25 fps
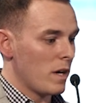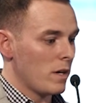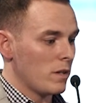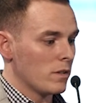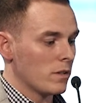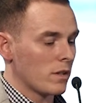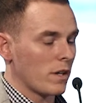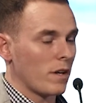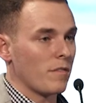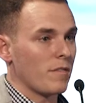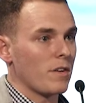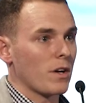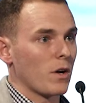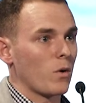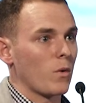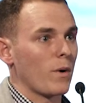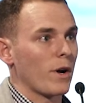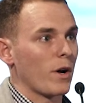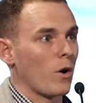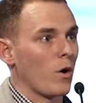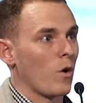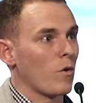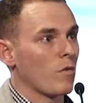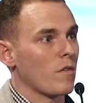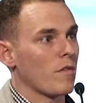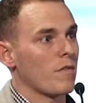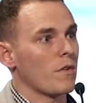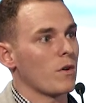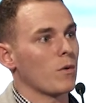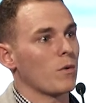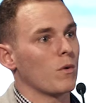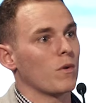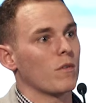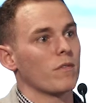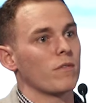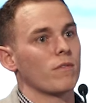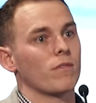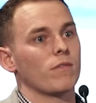To give you a quick
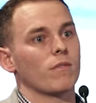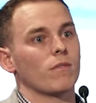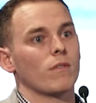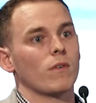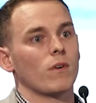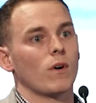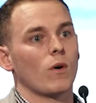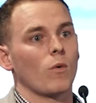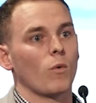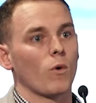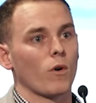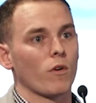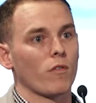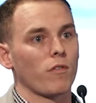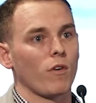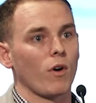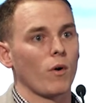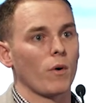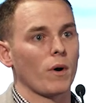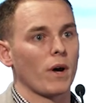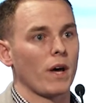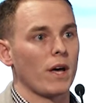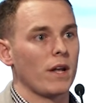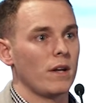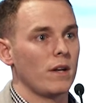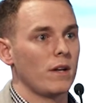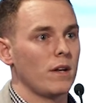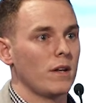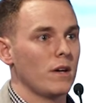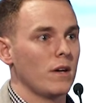overview of our workflow again,